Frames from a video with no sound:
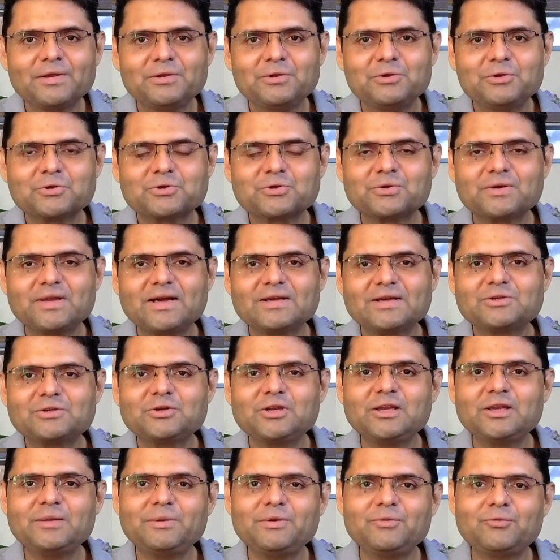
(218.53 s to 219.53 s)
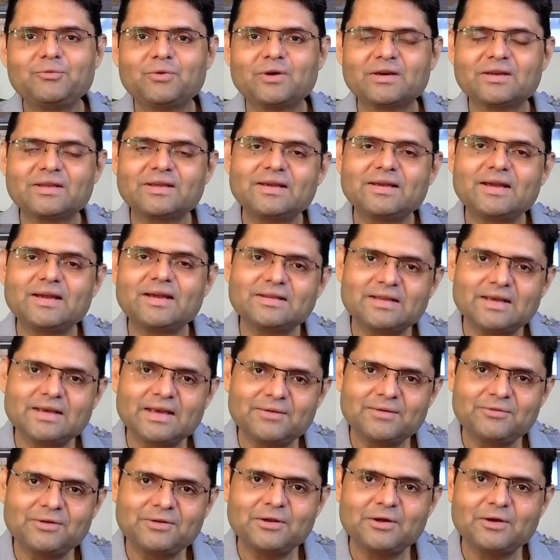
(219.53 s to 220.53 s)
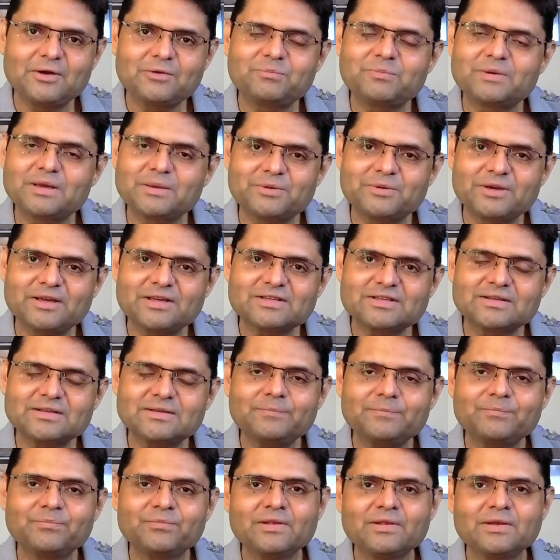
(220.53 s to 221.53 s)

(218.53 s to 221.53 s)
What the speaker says: you should actually be working at the level of preparation